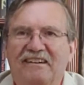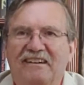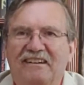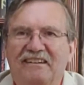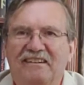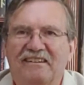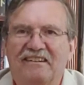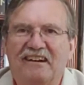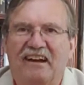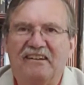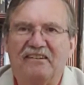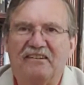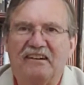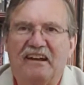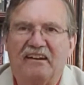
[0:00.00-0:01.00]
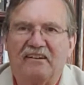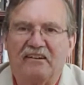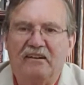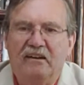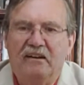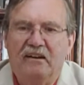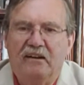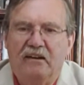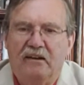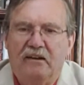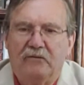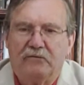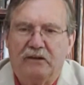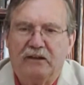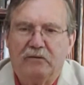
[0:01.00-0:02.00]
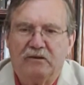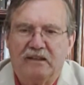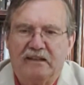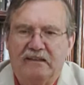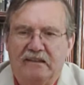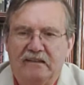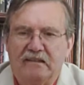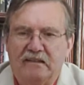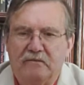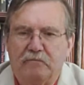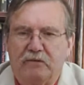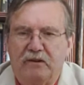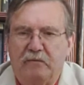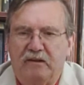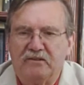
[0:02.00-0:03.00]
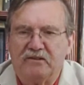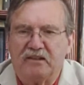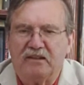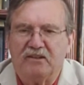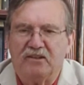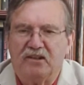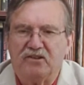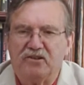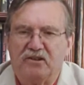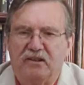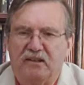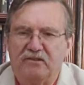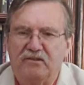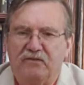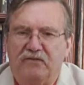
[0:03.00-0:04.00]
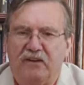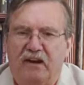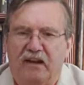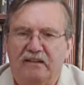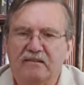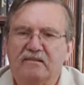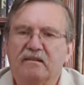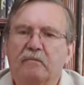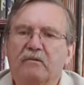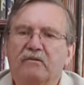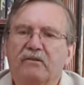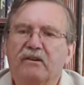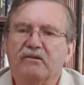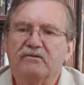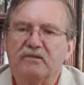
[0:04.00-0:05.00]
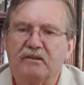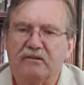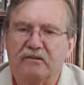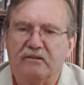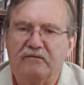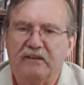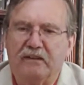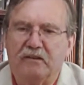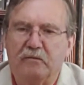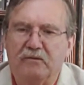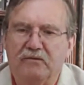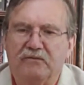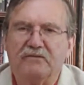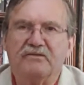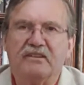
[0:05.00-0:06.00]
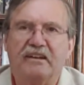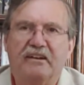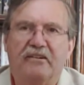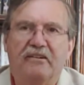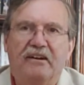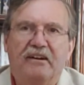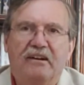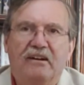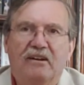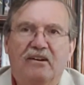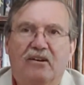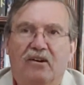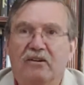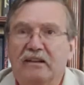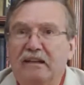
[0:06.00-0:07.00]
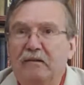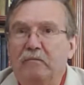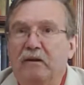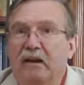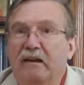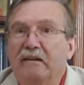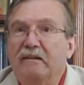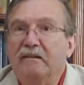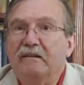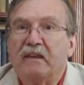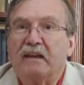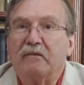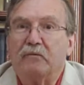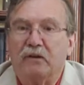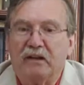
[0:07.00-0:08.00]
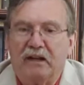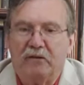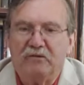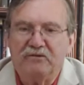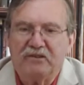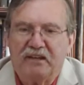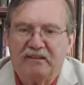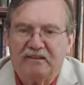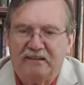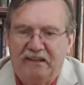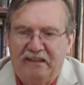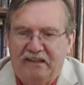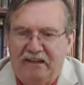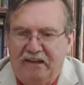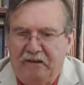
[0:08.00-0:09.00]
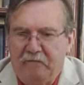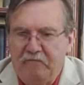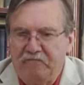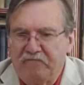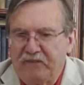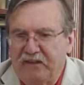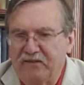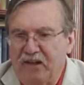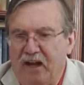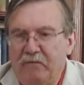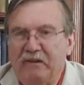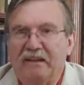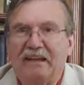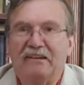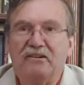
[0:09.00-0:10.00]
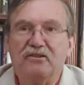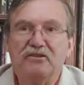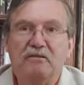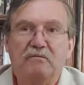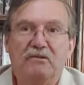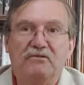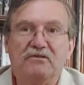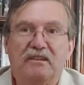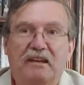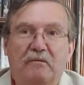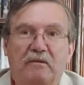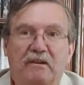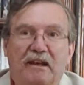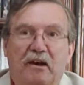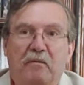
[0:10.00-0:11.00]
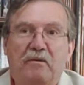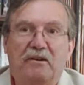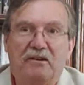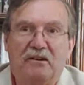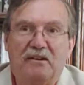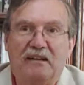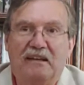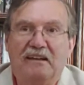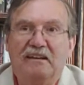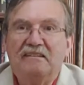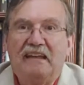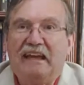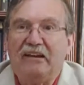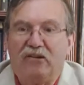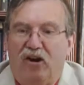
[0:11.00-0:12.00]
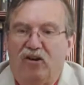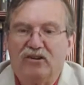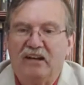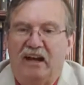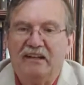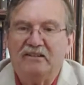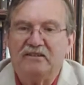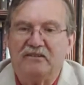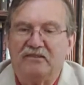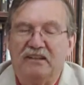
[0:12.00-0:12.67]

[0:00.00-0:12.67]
Geiger counter. Frequently, this is pretty much the condition that you find some of those that are available for sale on eBay. And when I was at the Atomic Energy Museum in Albuquerque, they had all kinds of